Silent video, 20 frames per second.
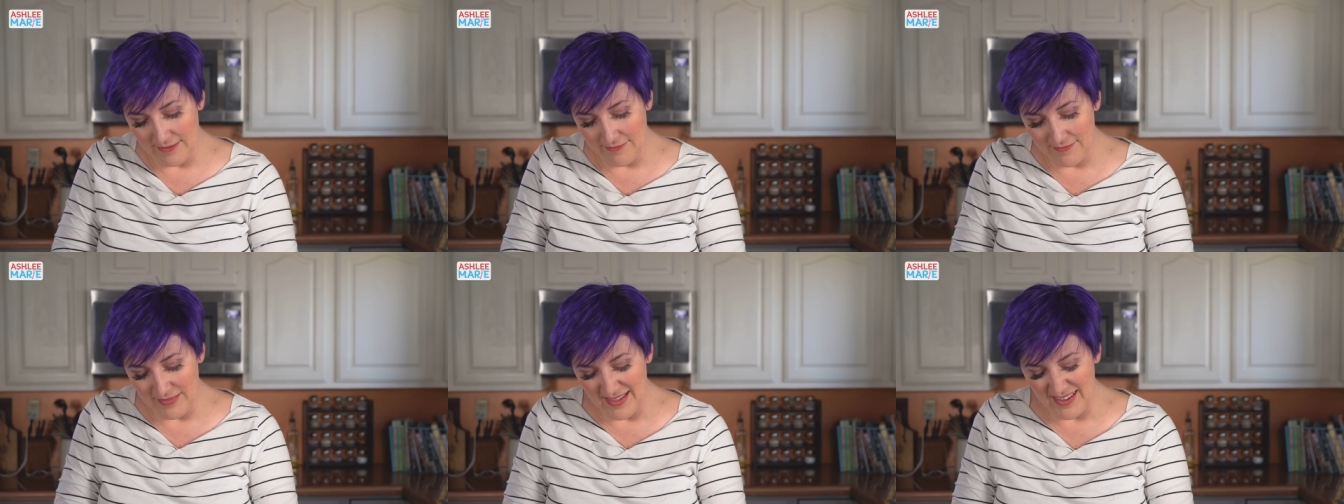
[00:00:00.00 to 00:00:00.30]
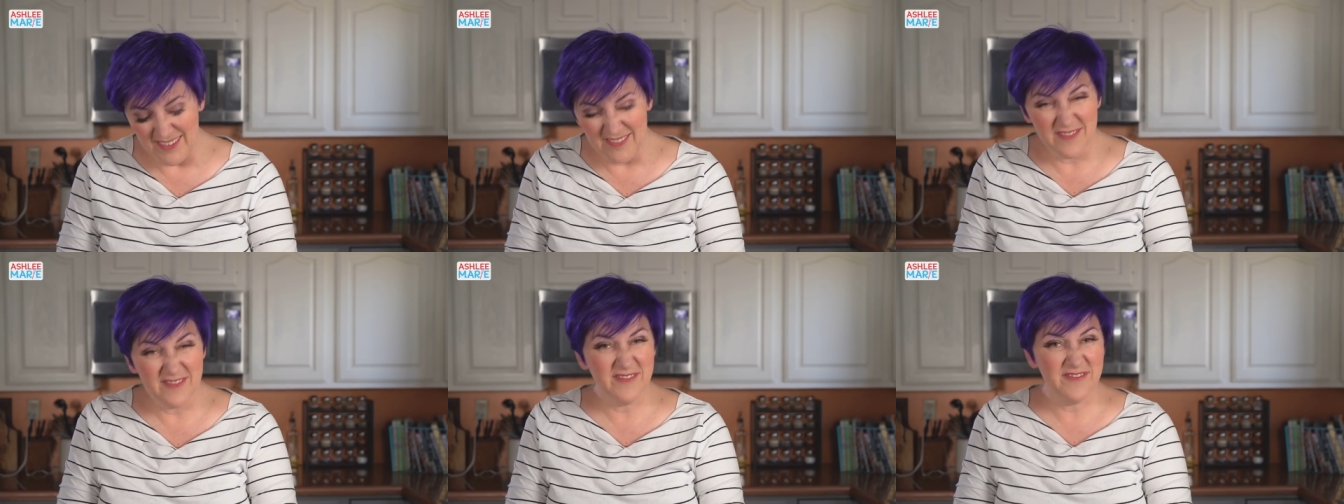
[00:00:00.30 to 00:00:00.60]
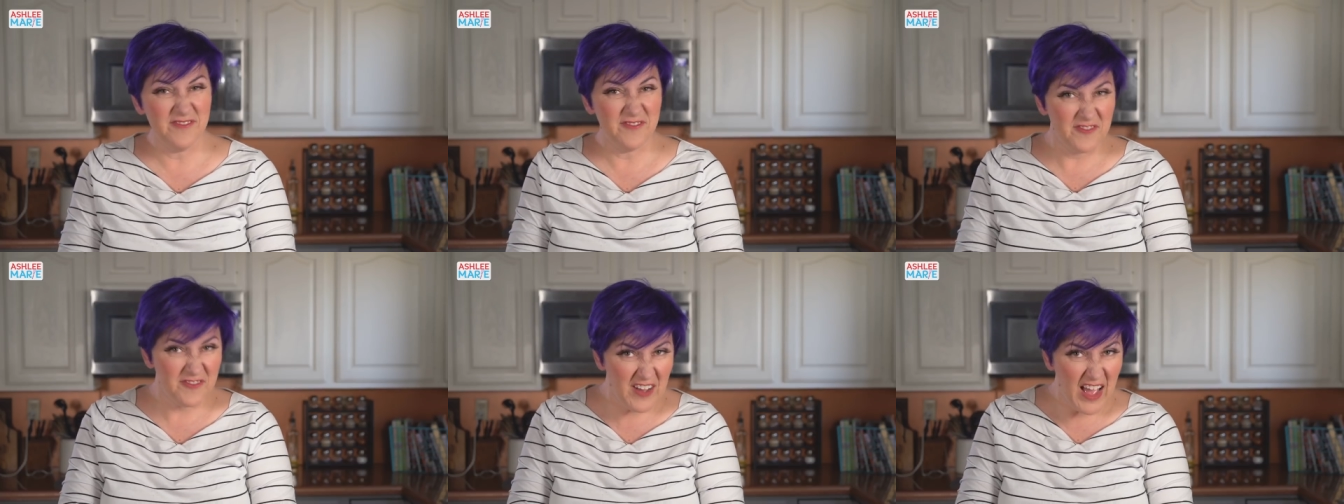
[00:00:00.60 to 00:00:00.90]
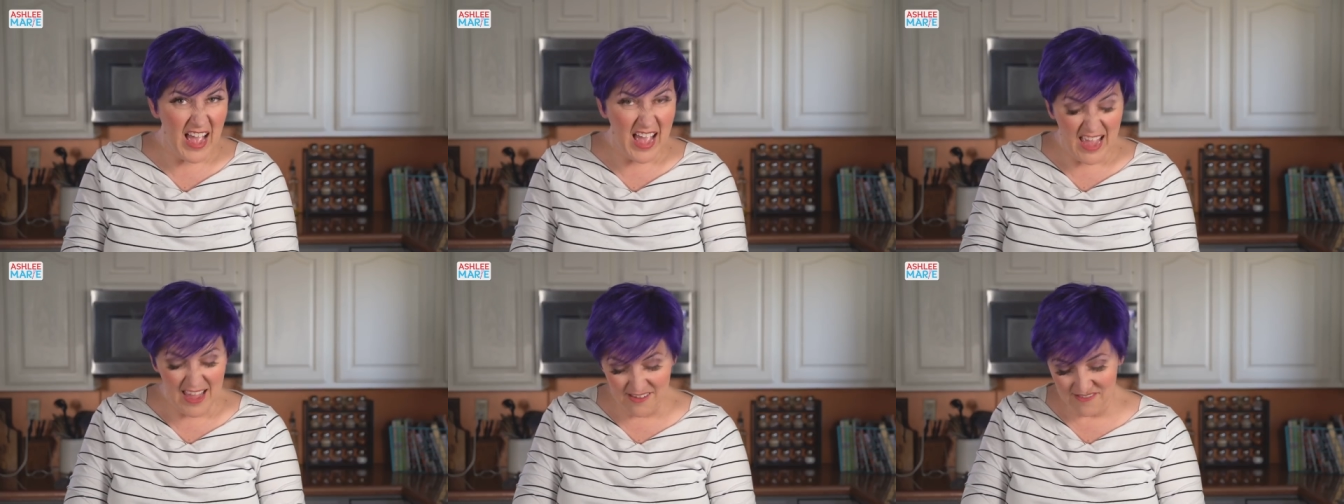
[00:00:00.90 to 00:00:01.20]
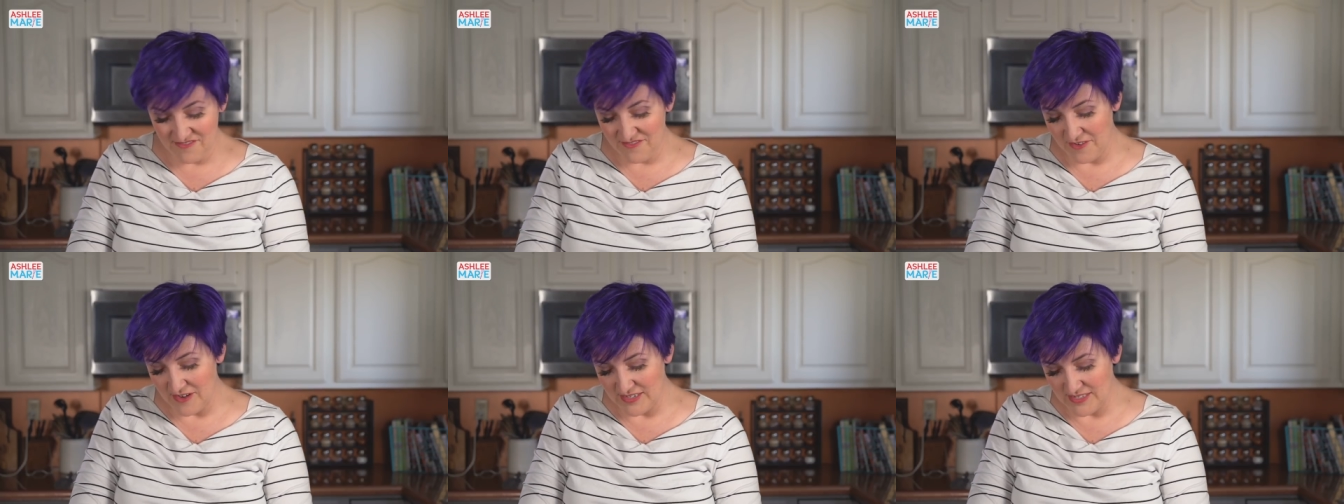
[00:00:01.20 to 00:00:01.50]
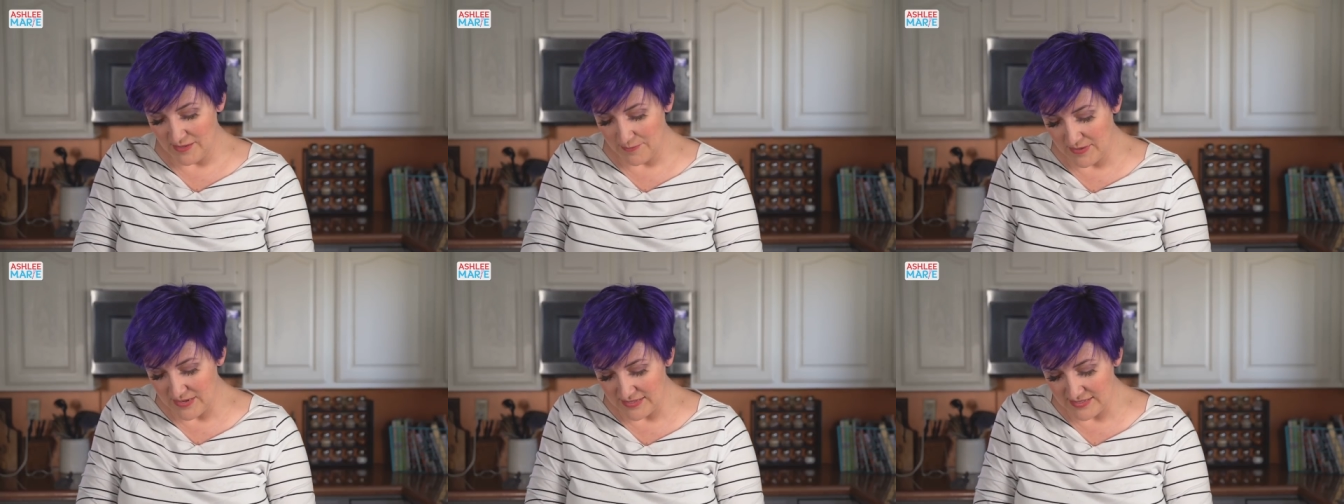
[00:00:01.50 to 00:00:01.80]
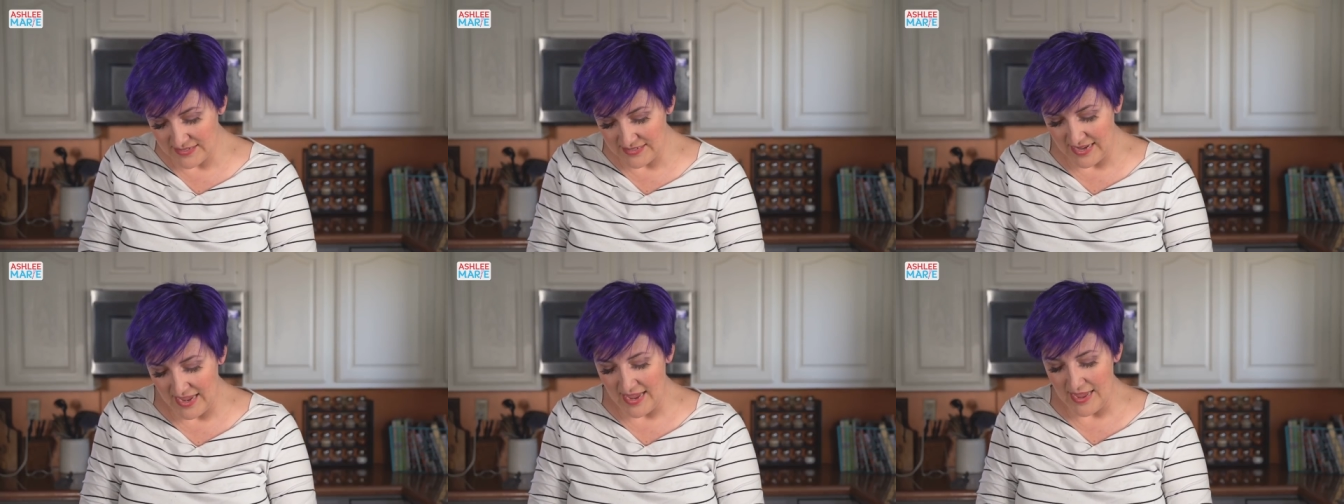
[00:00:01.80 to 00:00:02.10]
like 5 recipes
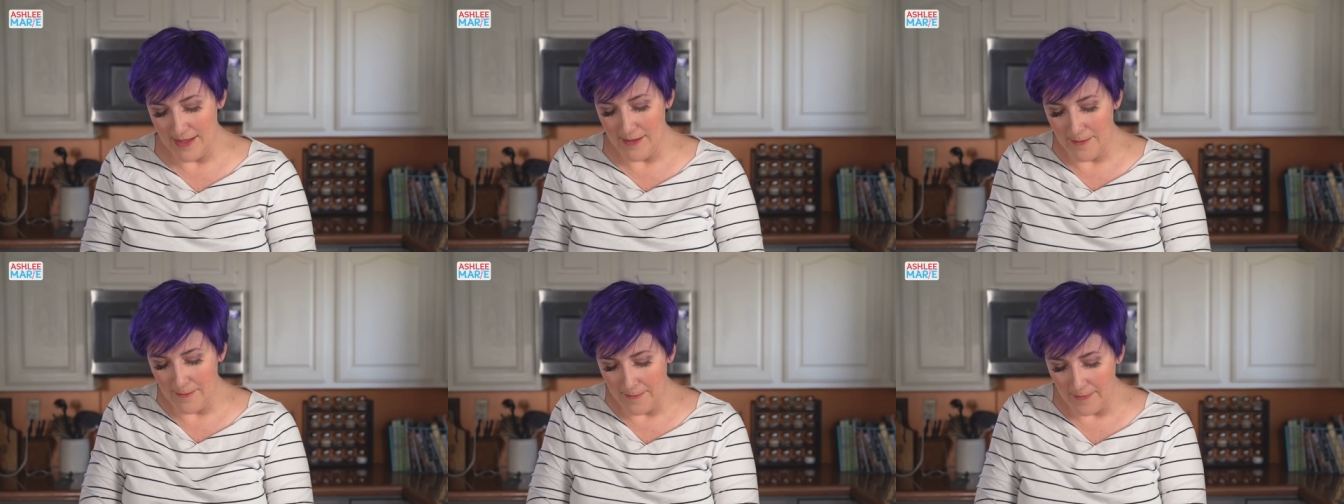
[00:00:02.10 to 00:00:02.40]
a day.